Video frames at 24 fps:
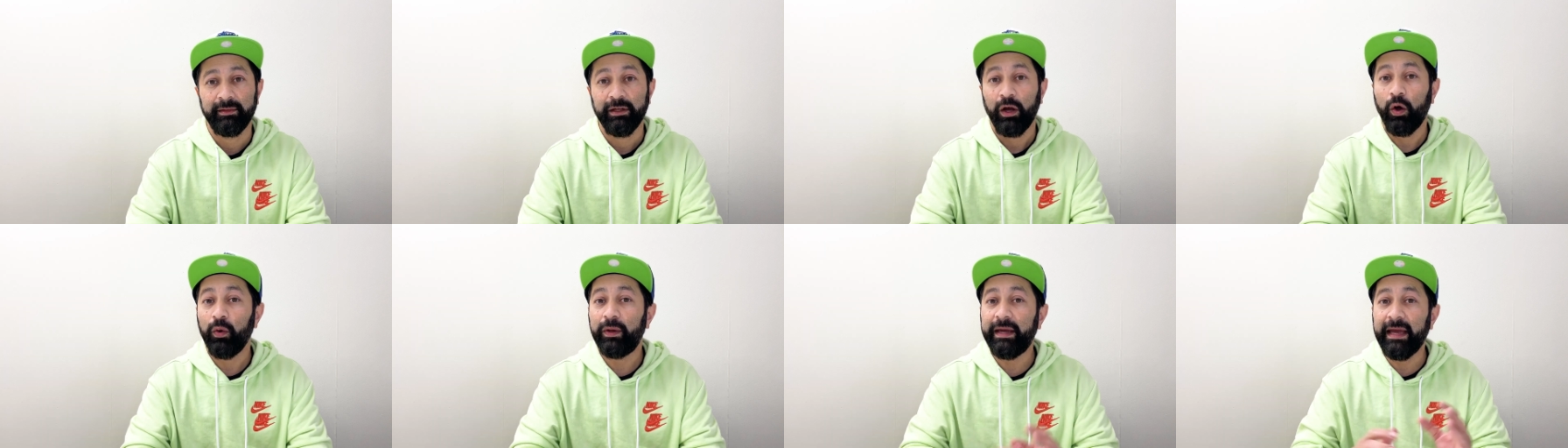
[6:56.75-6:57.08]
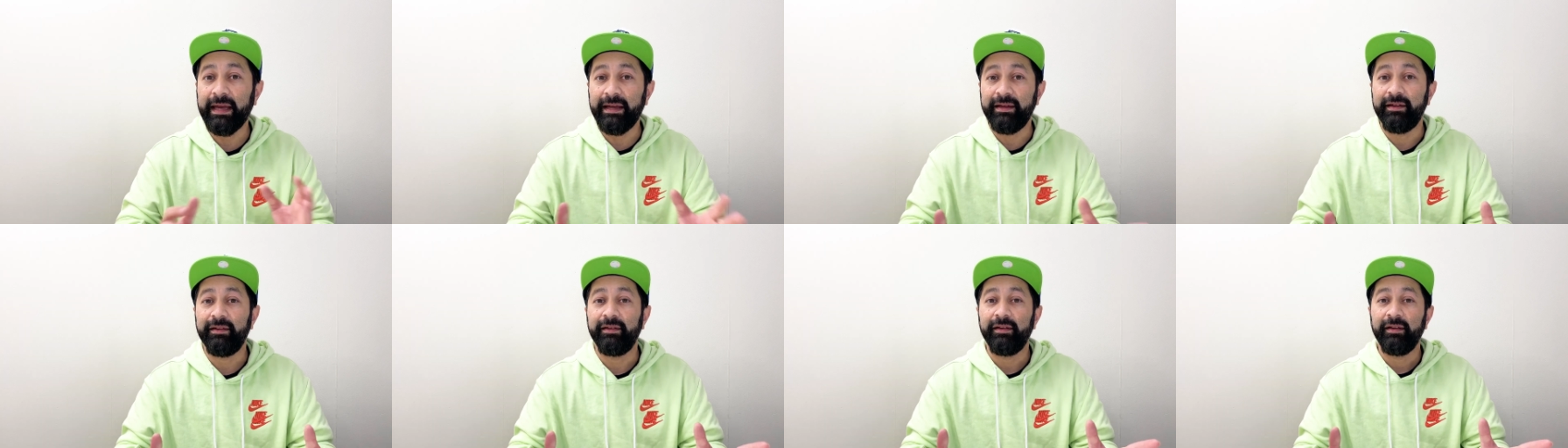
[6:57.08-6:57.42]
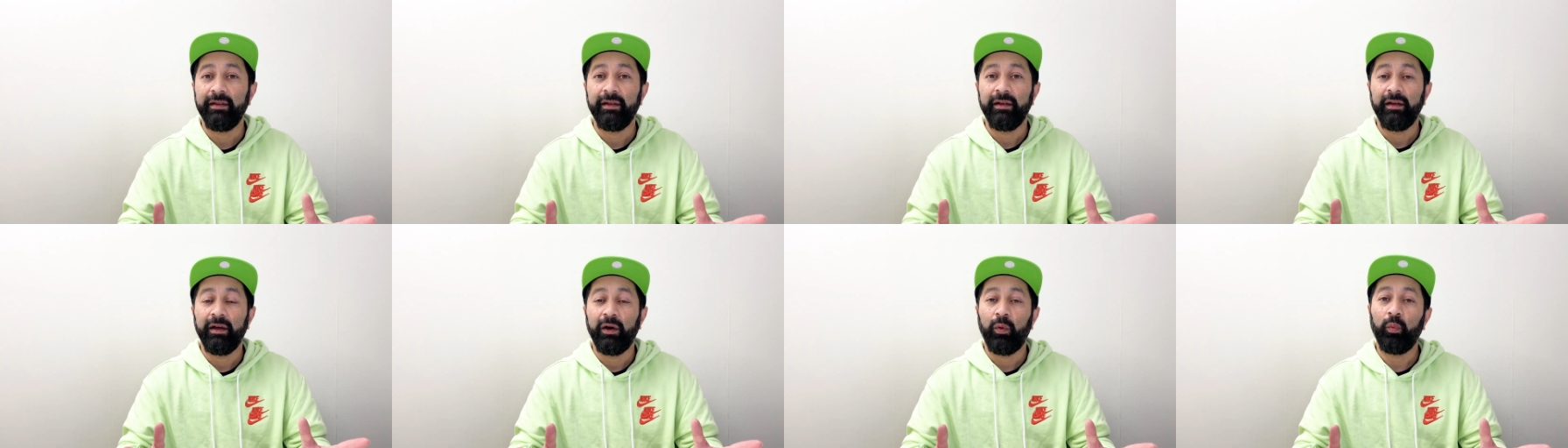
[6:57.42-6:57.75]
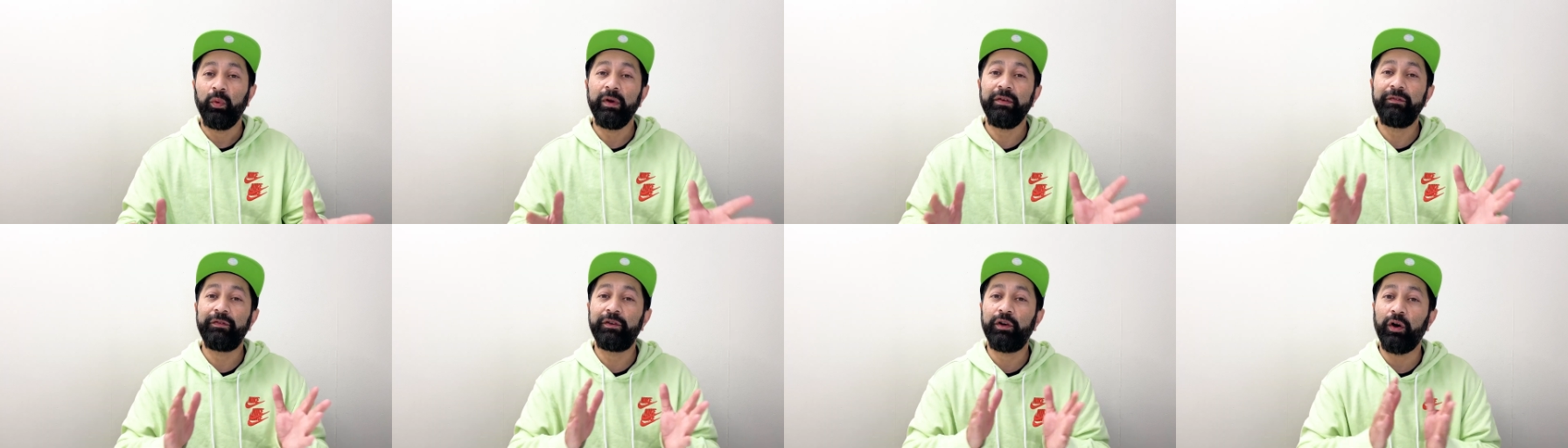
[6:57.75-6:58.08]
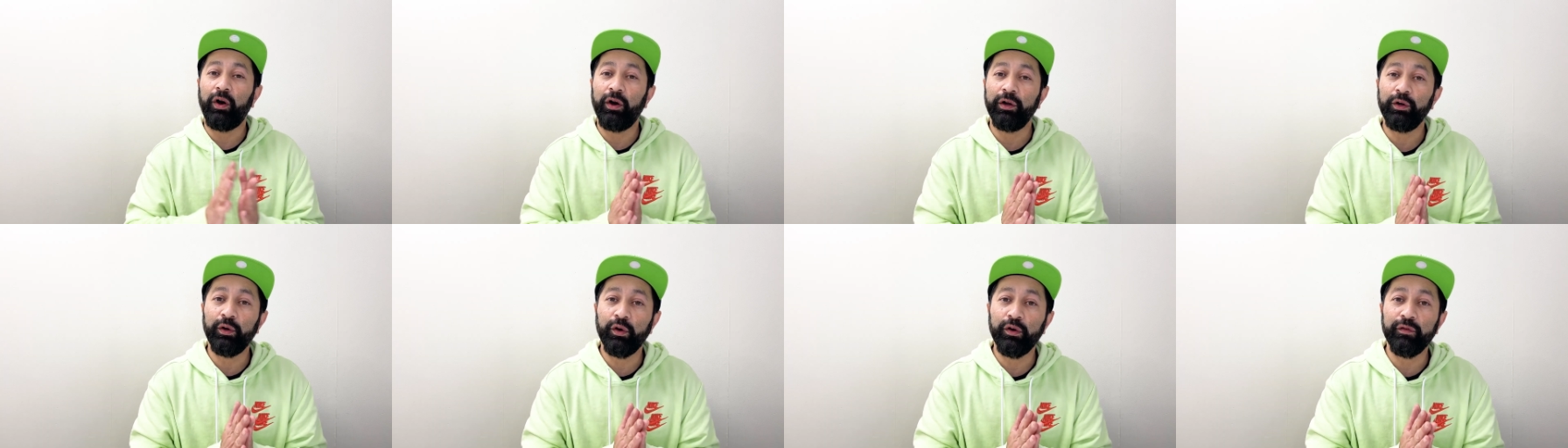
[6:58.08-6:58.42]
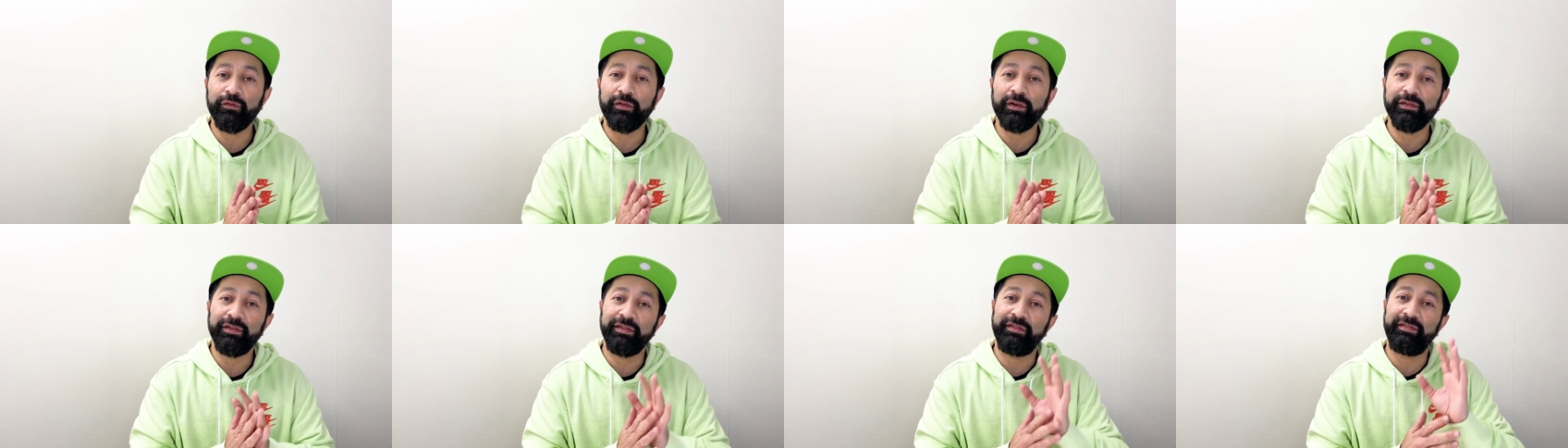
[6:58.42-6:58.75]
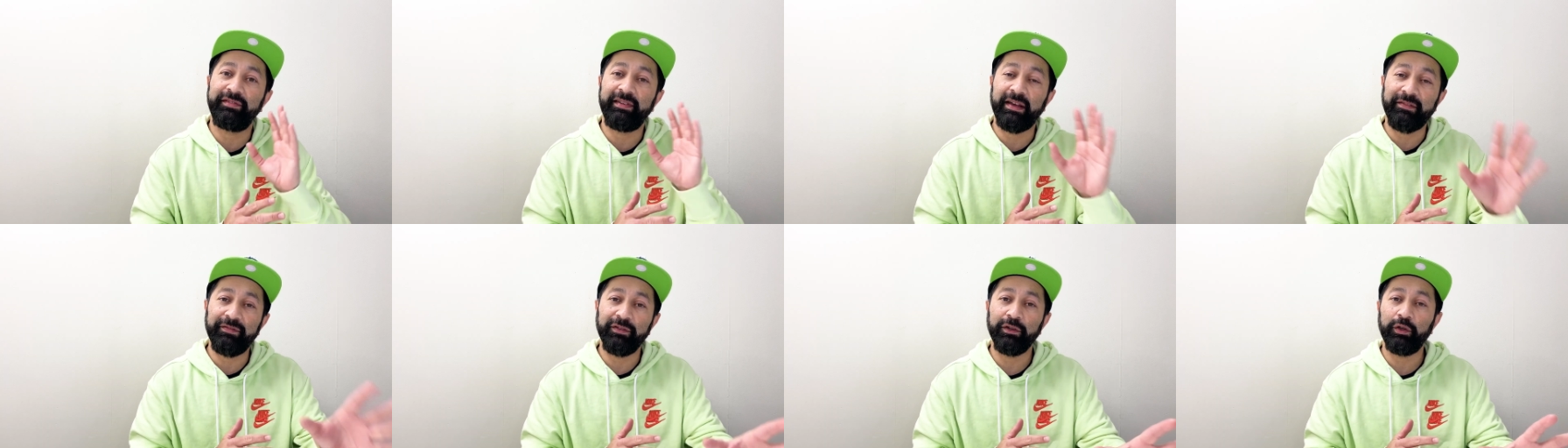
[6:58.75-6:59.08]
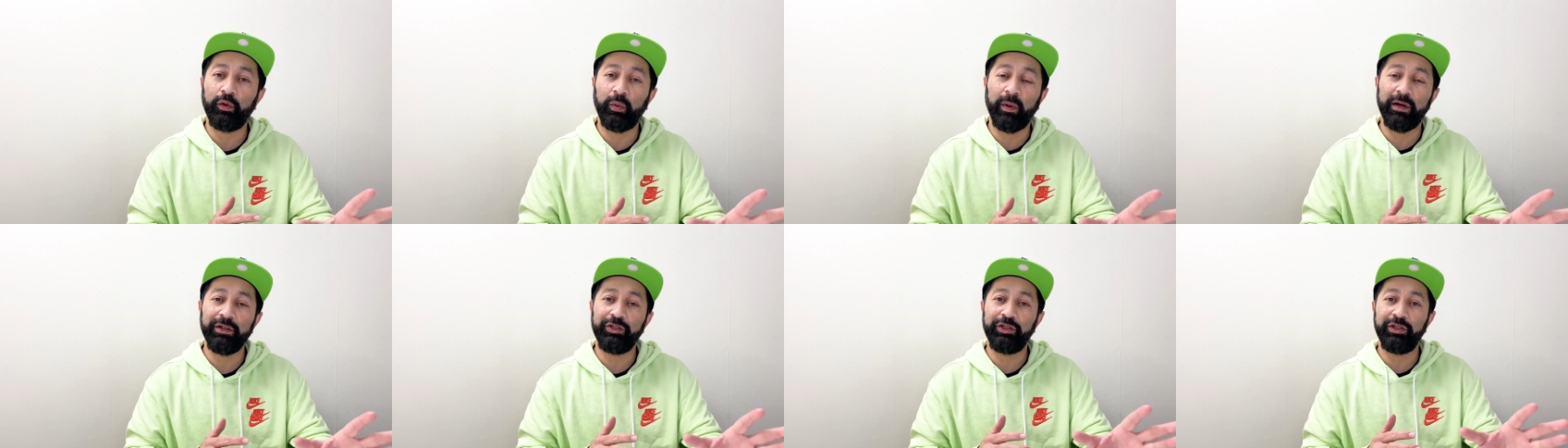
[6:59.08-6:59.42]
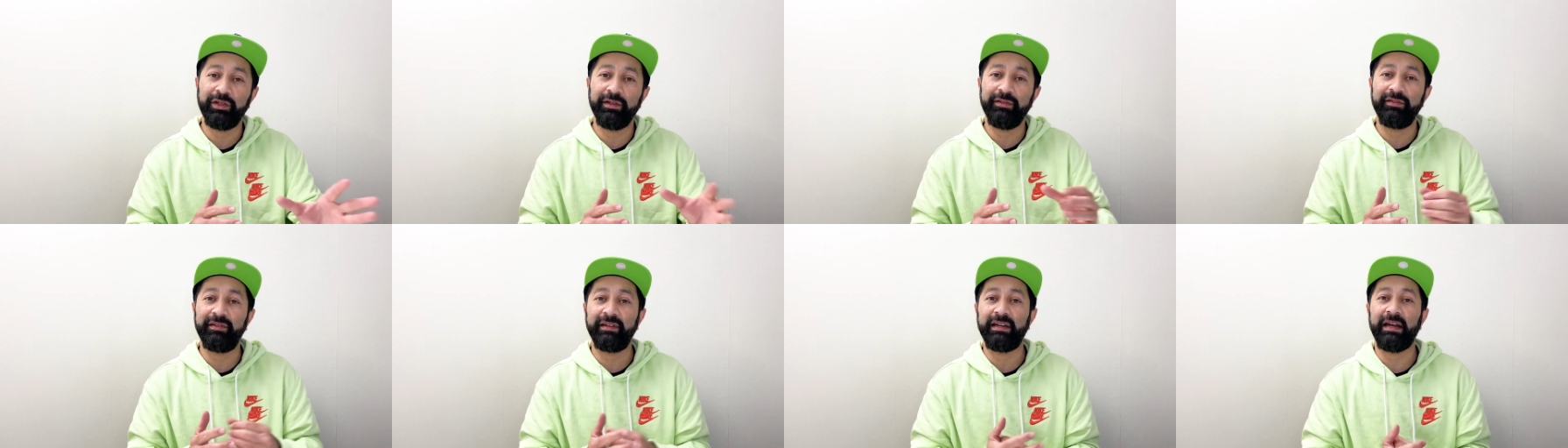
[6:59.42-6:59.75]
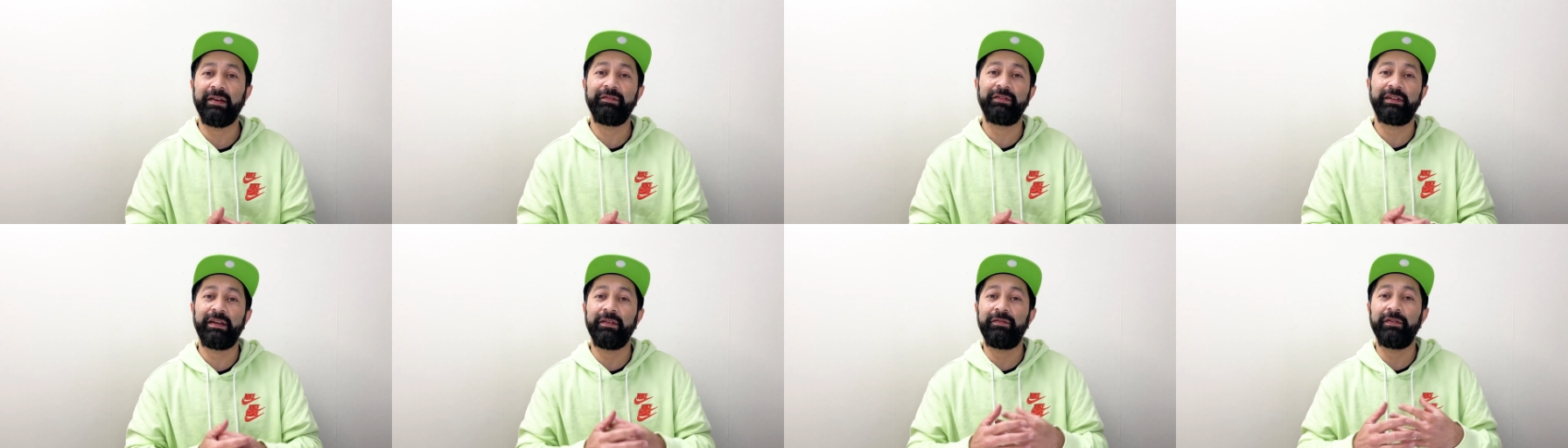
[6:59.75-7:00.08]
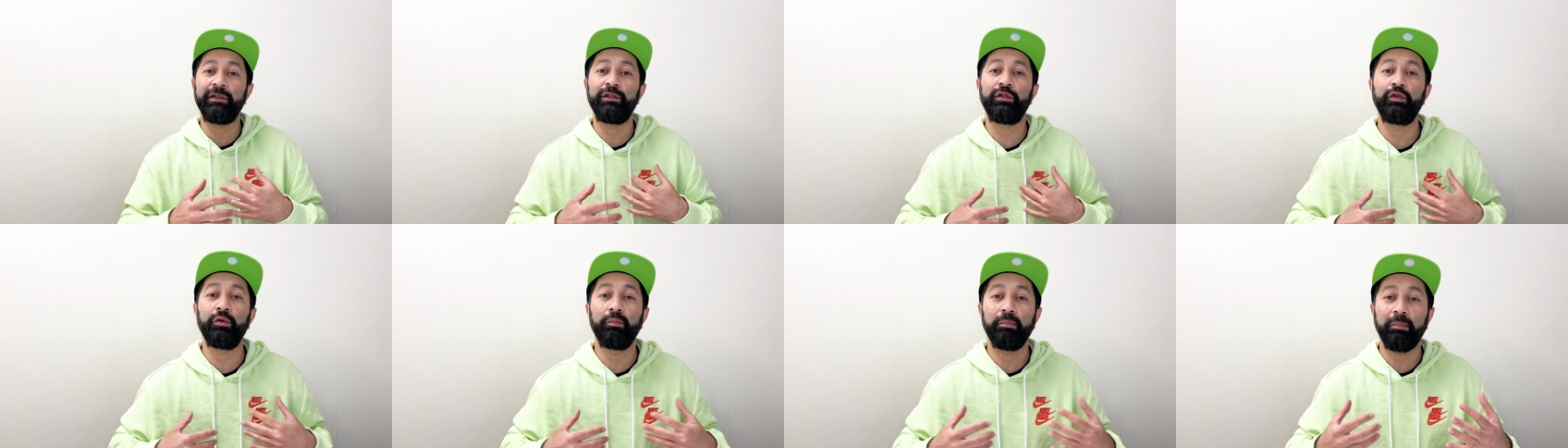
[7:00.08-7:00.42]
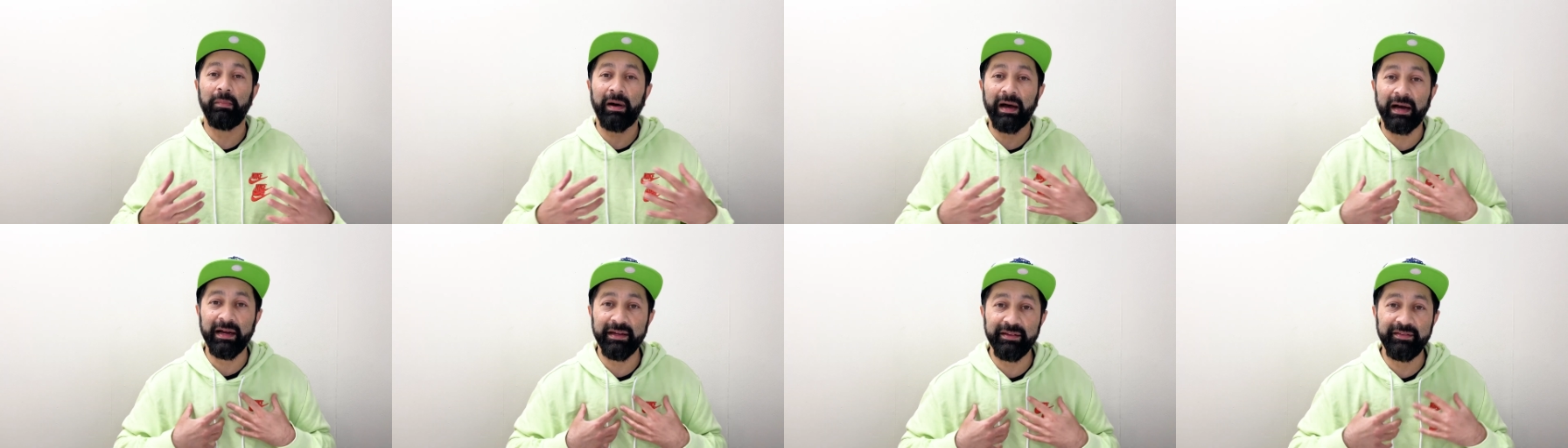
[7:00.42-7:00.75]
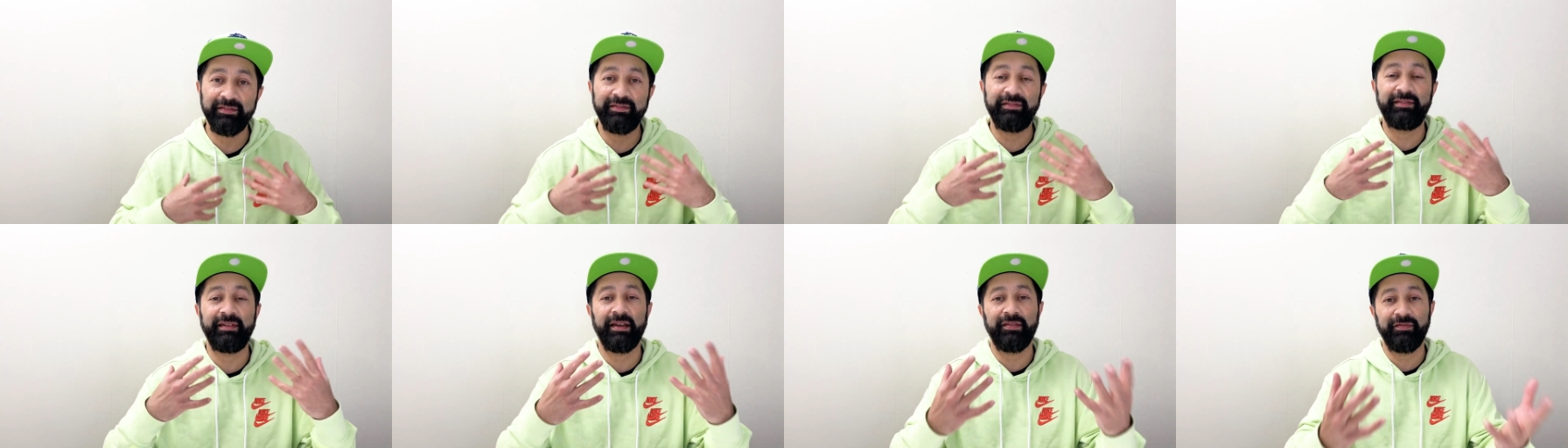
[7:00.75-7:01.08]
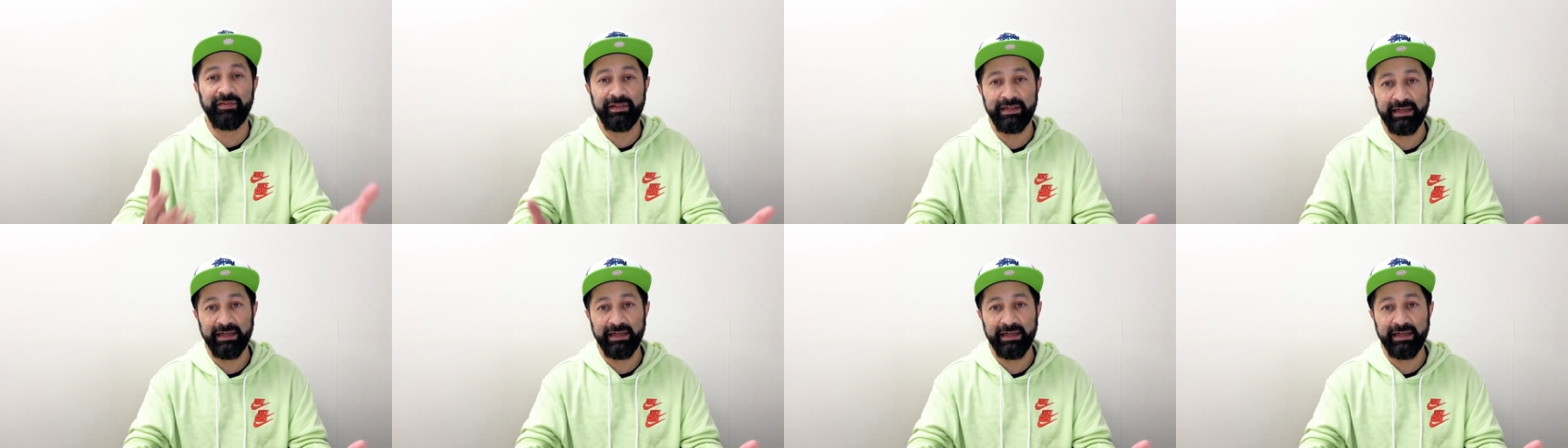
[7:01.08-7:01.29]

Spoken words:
Okay, we've gone over the seven questions and I've given you my seven